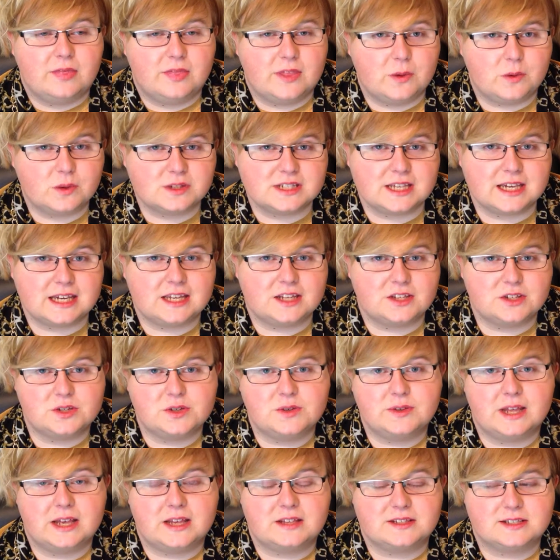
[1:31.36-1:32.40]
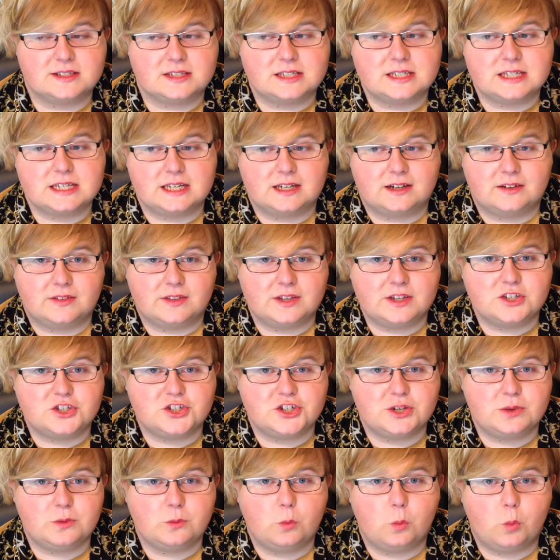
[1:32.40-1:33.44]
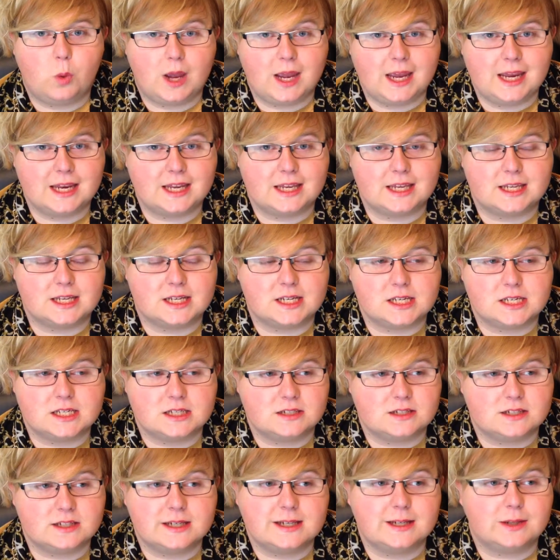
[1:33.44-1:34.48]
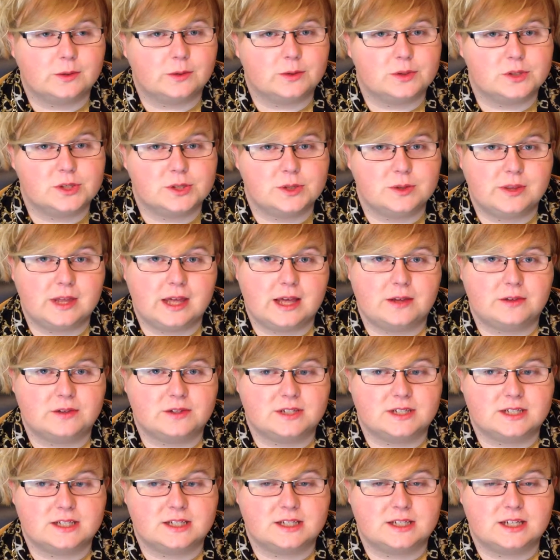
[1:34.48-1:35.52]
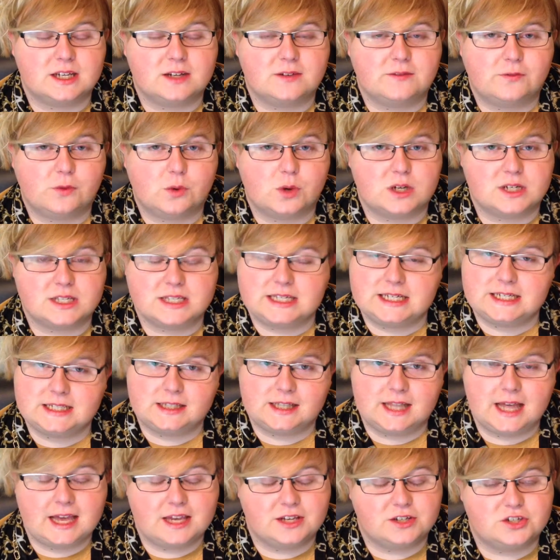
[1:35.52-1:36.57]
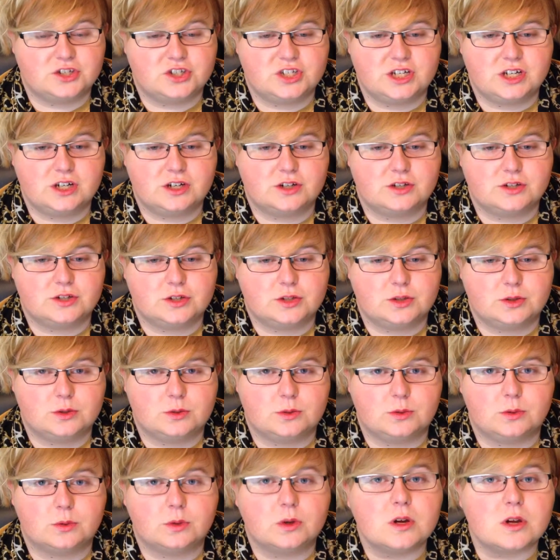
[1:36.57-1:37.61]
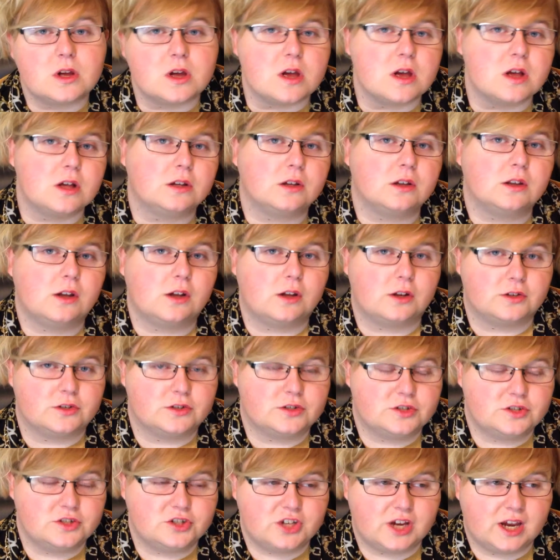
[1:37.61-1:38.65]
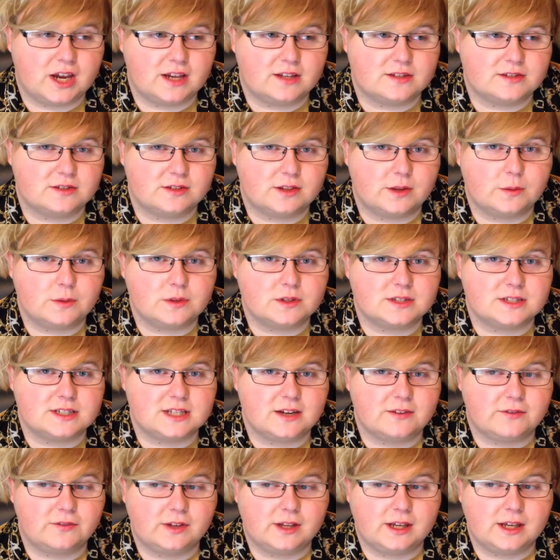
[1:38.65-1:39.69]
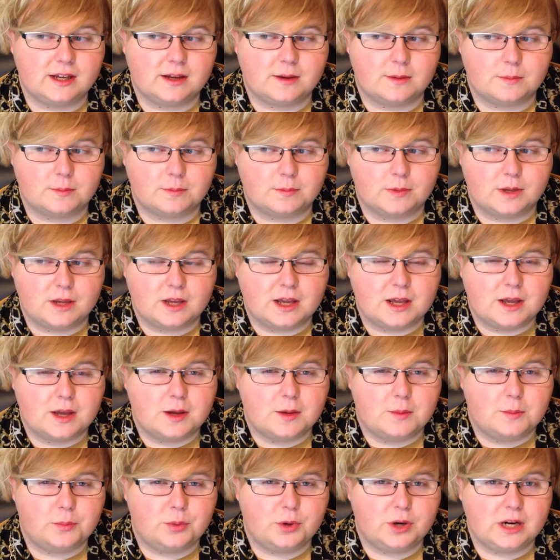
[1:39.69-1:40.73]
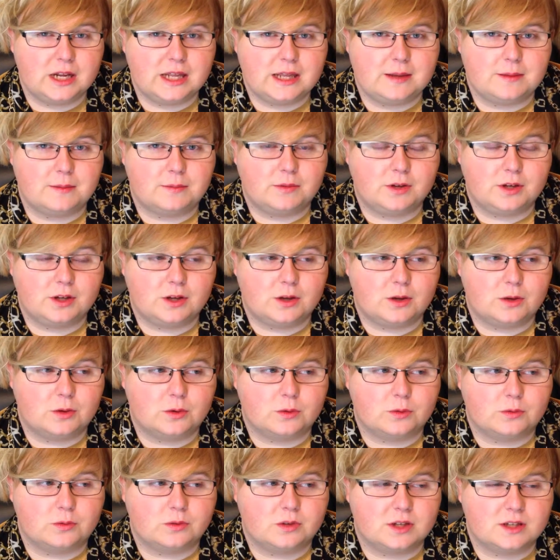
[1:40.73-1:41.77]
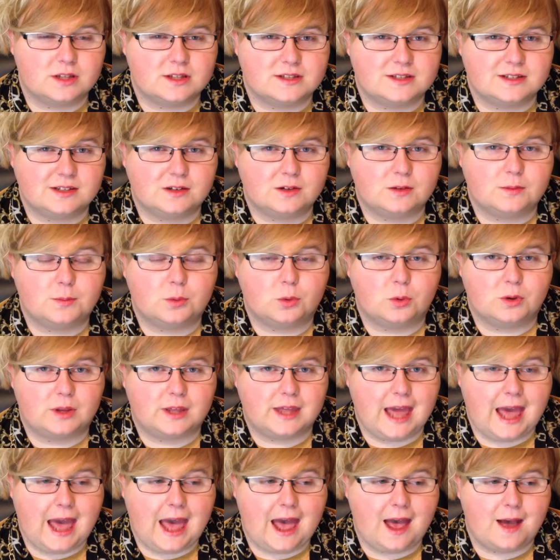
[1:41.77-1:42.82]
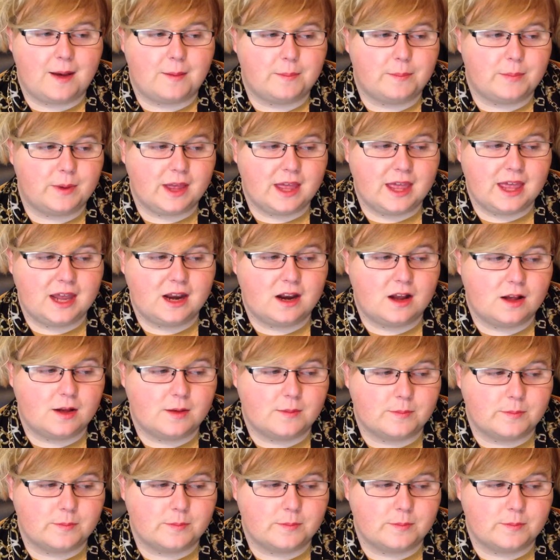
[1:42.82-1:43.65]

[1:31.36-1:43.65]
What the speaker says: that was like in 2010, and then she waited until 2014, last year, to launch Jay. So that was definitely a pretty, considerable gap, and